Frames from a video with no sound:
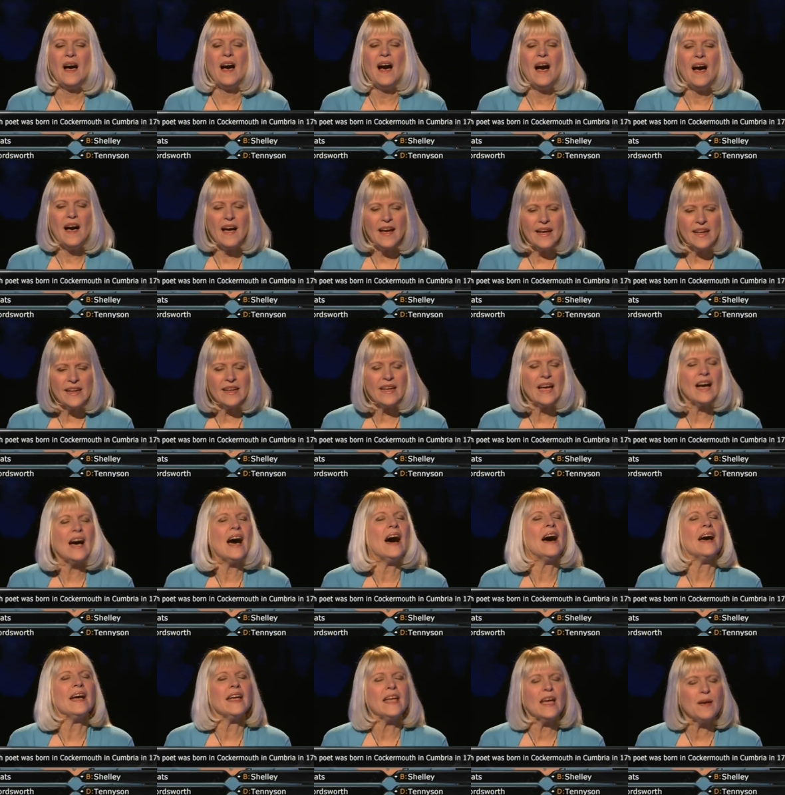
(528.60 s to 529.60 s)
I,
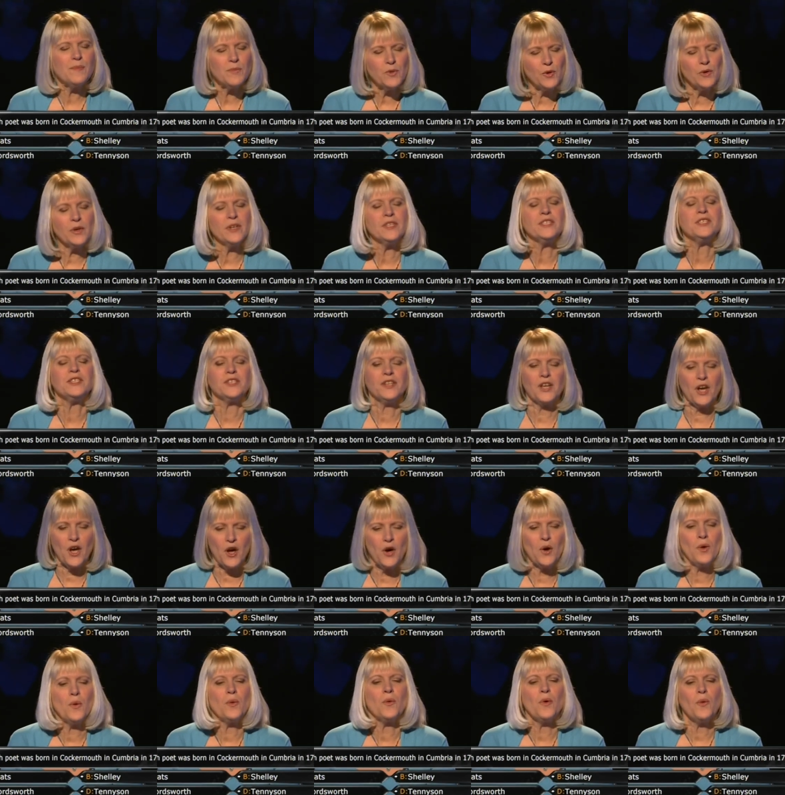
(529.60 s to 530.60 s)
I am going to
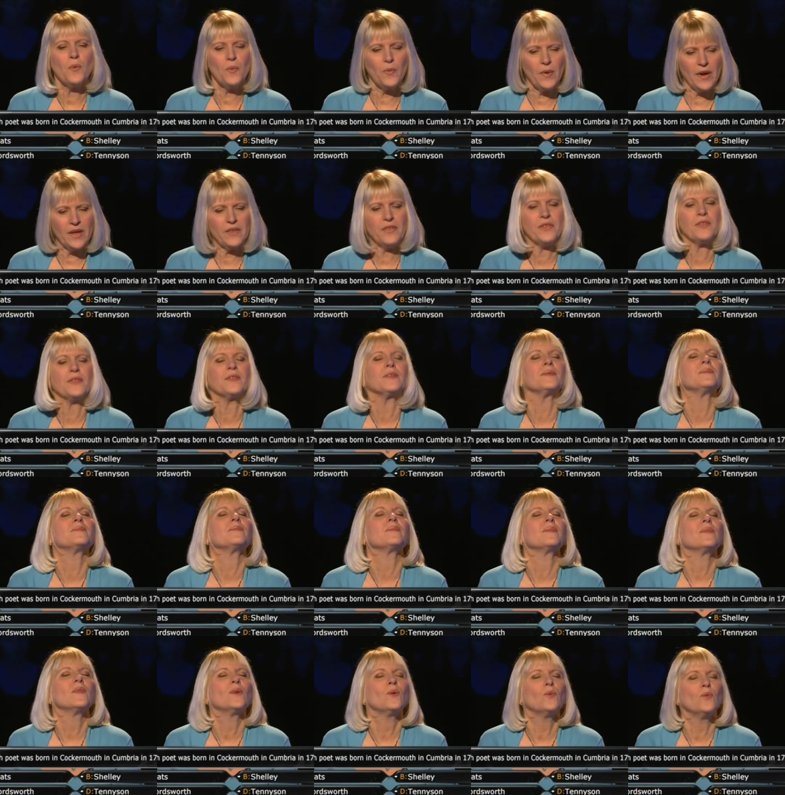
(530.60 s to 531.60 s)
go with
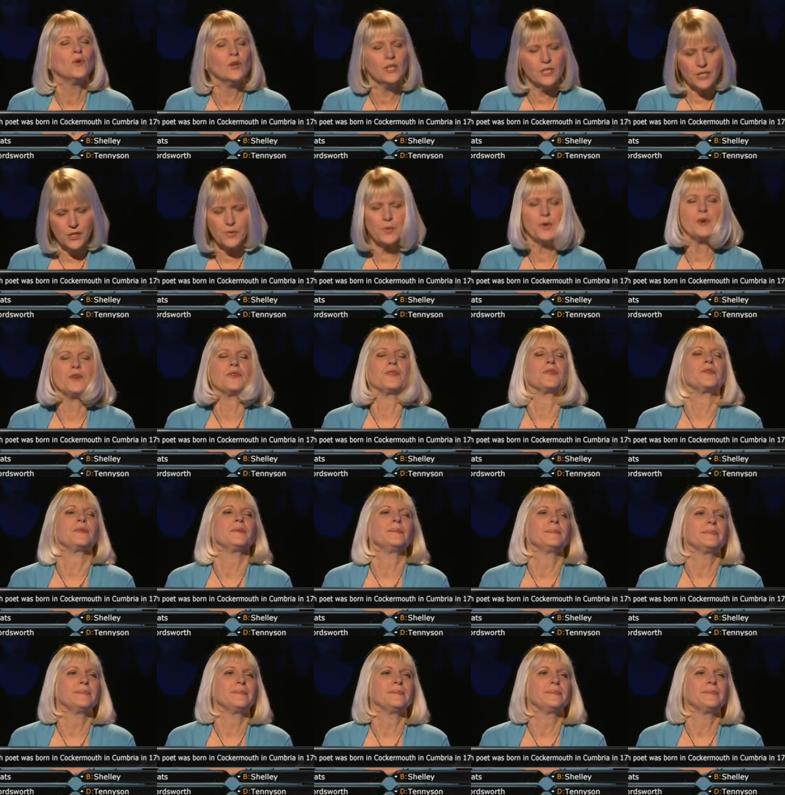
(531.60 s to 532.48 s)
Wordsworth.